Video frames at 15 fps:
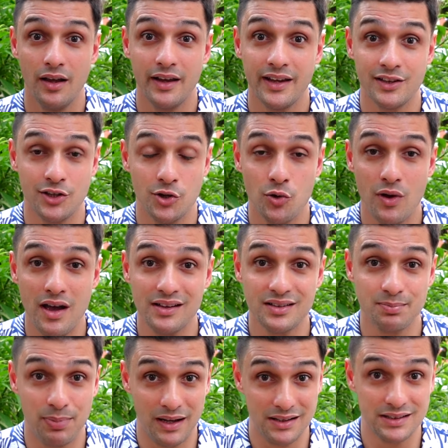in the US,
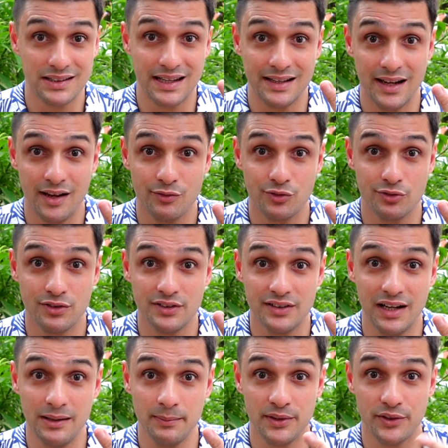pilot can have two
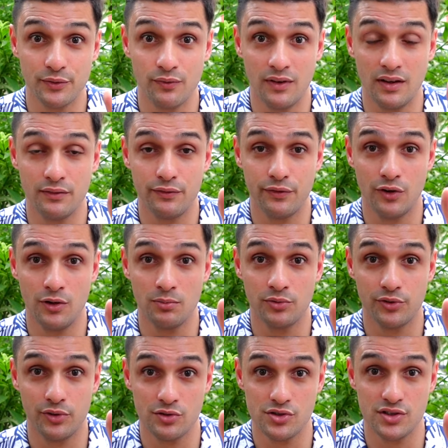retirements, one from
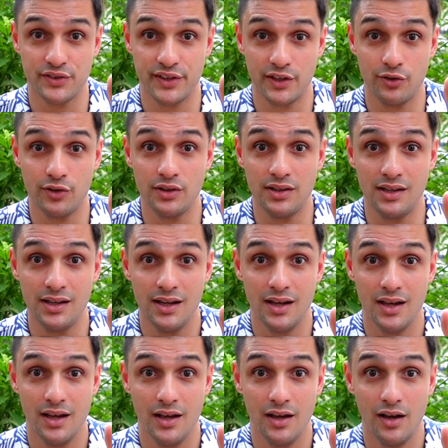Social Security
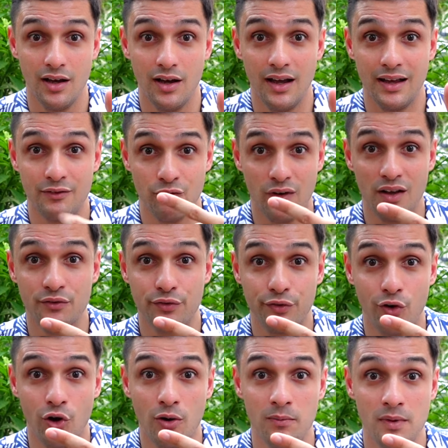and one
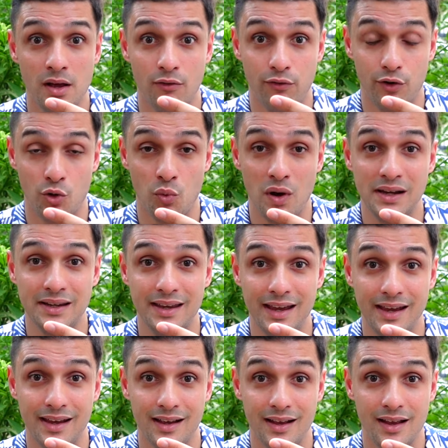from
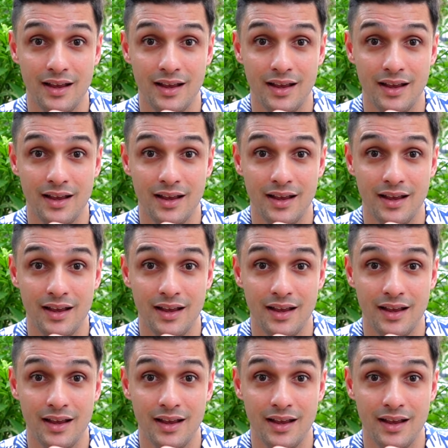401k.